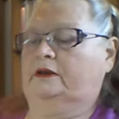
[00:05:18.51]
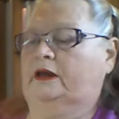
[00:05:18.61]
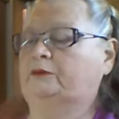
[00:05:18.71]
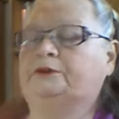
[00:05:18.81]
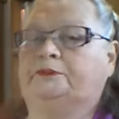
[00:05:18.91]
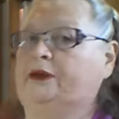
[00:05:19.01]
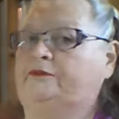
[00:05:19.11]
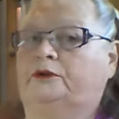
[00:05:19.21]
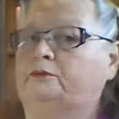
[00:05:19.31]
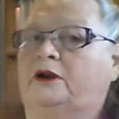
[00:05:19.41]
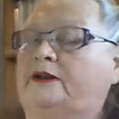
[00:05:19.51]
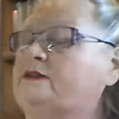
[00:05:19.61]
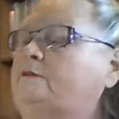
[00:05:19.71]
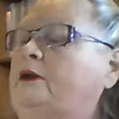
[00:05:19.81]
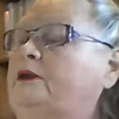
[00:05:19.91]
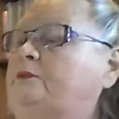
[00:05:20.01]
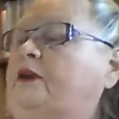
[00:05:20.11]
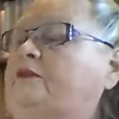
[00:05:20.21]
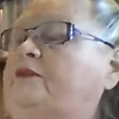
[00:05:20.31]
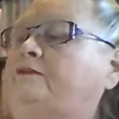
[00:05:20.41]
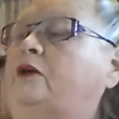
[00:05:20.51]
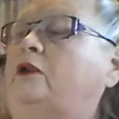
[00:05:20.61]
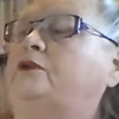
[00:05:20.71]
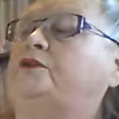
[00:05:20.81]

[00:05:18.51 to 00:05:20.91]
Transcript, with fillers: I wouldn't pay full price. I'm not going to pay $5